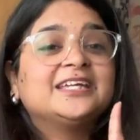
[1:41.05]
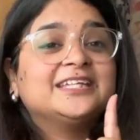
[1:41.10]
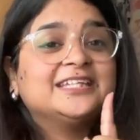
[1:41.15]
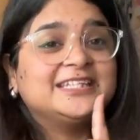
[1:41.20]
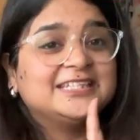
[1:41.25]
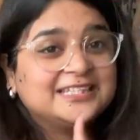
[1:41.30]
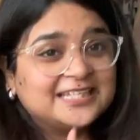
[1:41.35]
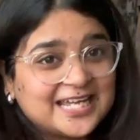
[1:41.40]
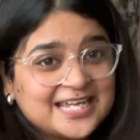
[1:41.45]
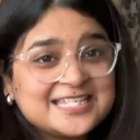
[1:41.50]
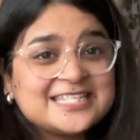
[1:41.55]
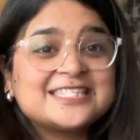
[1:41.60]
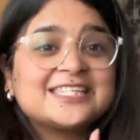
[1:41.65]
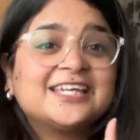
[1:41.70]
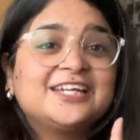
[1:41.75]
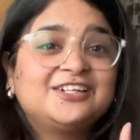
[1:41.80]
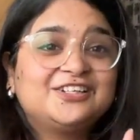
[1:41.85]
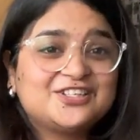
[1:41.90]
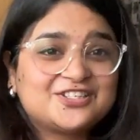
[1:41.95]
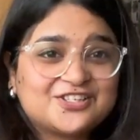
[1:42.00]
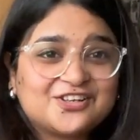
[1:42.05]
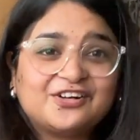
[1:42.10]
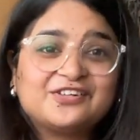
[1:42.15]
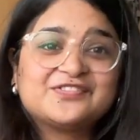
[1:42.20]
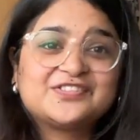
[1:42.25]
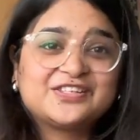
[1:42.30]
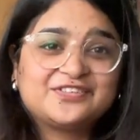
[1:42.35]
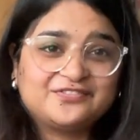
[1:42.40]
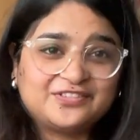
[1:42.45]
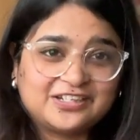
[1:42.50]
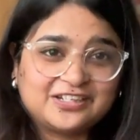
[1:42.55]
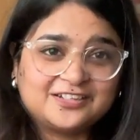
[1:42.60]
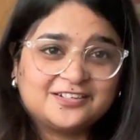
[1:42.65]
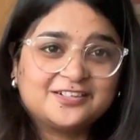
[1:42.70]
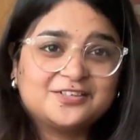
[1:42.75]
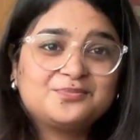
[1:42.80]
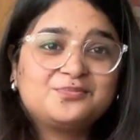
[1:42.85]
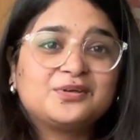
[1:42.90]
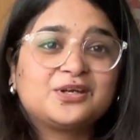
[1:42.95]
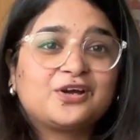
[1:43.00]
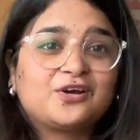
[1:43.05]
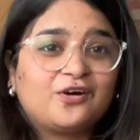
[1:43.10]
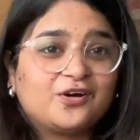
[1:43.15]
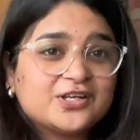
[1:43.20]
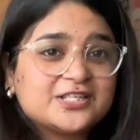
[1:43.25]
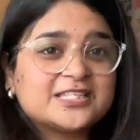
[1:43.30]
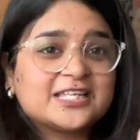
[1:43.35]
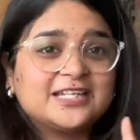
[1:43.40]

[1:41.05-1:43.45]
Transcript: Yes, it dissolves in vinegar because